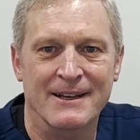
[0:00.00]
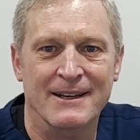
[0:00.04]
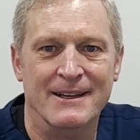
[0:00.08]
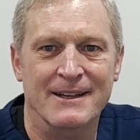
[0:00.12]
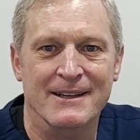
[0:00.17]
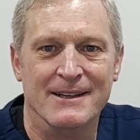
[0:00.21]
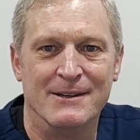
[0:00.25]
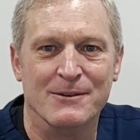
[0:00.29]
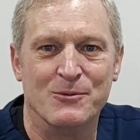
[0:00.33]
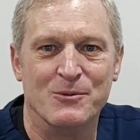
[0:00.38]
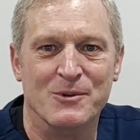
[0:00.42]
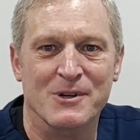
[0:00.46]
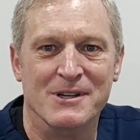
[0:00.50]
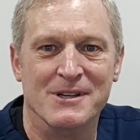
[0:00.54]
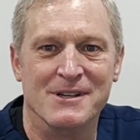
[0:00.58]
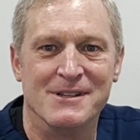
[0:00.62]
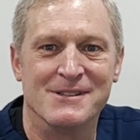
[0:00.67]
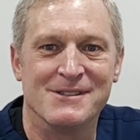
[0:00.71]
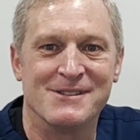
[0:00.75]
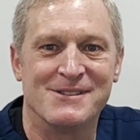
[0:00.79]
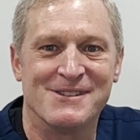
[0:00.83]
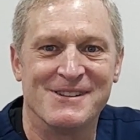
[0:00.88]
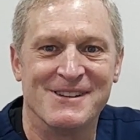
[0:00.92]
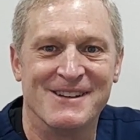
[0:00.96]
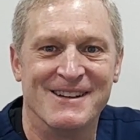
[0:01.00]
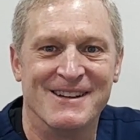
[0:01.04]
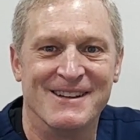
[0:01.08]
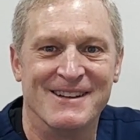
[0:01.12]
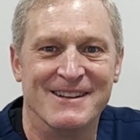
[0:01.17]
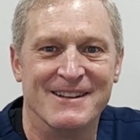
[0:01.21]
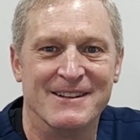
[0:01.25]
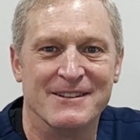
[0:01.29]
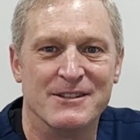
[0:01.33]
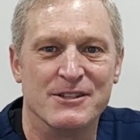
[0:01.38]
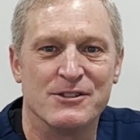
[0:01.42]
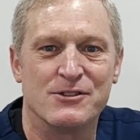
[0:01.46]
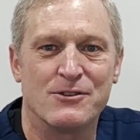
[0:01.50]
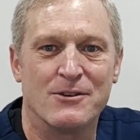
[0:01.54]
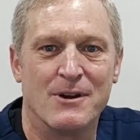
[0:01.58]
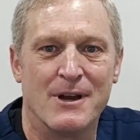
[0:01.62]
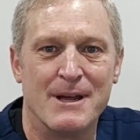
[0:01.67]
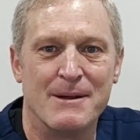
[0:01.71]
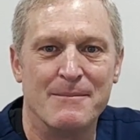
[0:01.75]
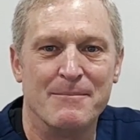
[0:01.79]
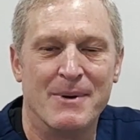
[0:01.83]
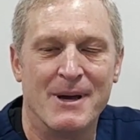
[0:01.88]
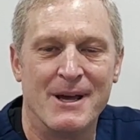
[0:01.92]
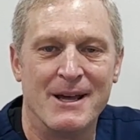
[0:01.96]
It was
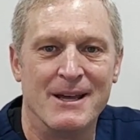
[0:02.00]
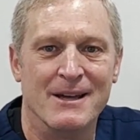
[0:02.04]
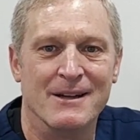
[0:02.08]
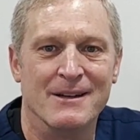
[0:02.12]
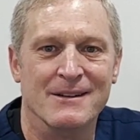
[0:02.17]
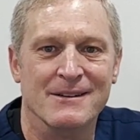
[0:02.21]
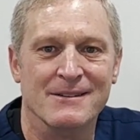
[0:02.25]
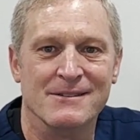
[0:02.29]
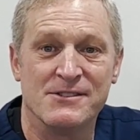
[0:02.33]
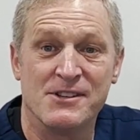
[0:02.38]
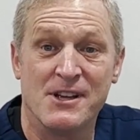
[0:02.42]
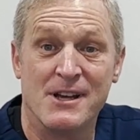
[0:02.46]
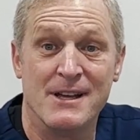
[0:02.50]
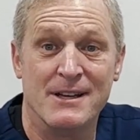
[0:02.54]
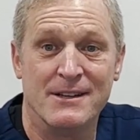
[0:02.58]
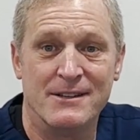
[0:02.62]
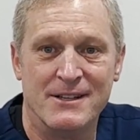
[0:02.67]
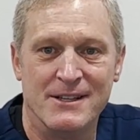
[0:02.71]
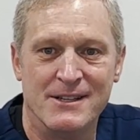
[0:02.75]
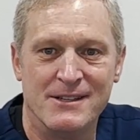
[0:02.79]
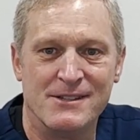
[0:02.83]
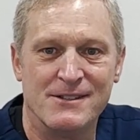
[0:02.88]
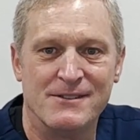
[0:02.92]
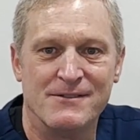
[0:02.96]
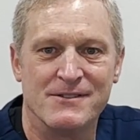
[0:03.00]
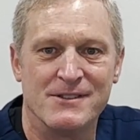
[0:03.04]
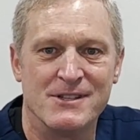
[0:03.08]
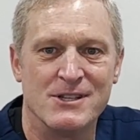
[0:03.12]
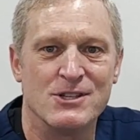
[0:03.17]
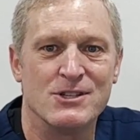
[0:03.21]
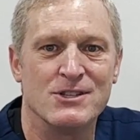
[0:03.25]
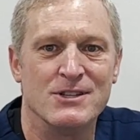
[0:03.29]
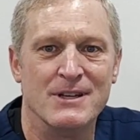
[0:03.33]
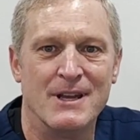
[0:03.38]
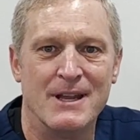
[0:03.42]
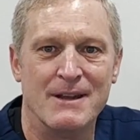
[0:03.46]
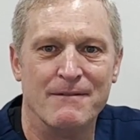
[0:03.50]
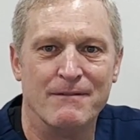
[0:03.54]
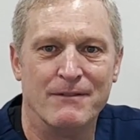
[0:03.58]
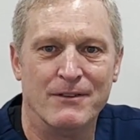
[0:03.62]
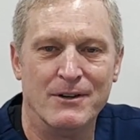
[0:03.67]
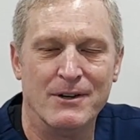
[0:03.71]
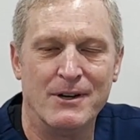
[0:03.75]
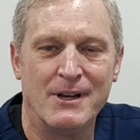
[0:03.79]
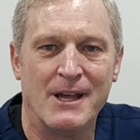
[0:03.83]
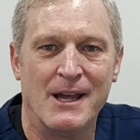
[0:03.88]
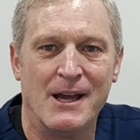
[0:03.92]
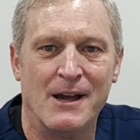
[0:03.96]
described by a scientist, physician named
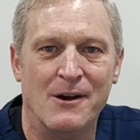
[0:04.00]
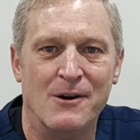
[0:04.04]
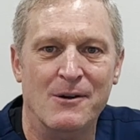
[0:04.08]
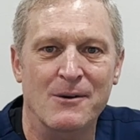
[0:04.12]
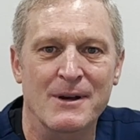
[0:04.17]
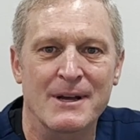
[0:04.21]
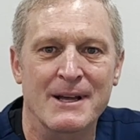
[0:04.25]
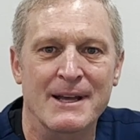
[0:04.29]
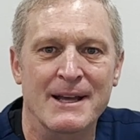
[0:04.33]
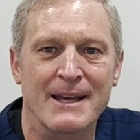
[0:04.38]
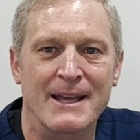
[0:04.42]
Virchow,